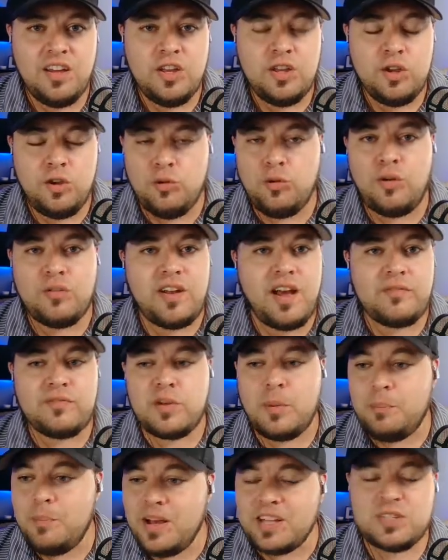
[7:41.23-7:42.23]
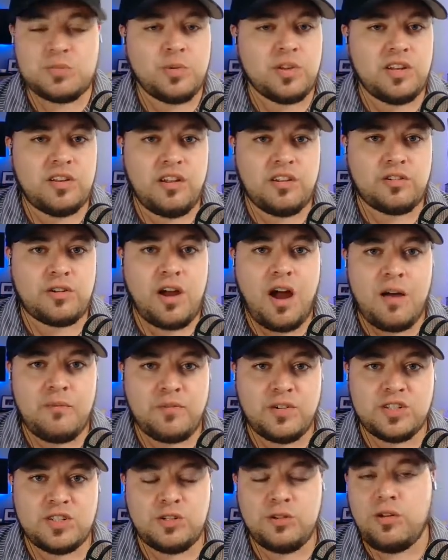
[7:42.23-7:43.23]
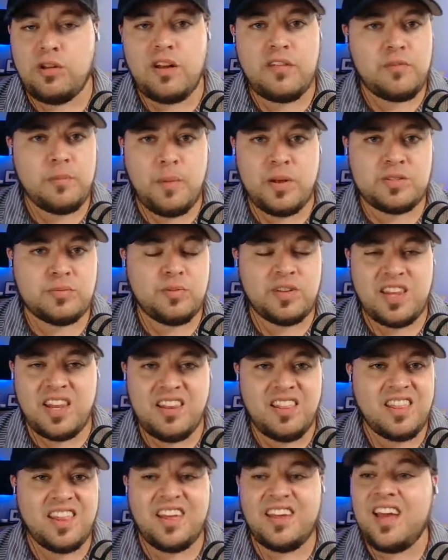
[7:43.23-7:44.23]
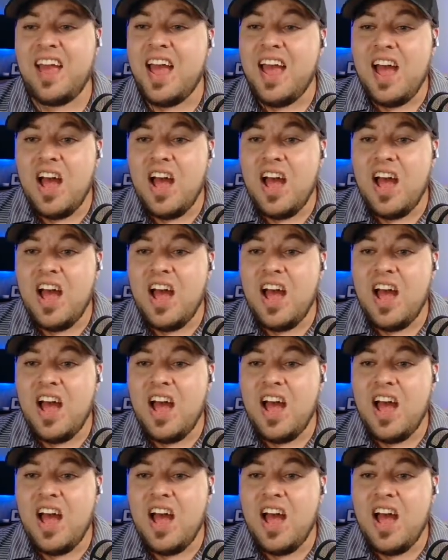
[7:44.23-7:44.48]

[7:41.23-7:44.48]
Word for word: You don't have to mess with another conference. You don't have to mess with anything.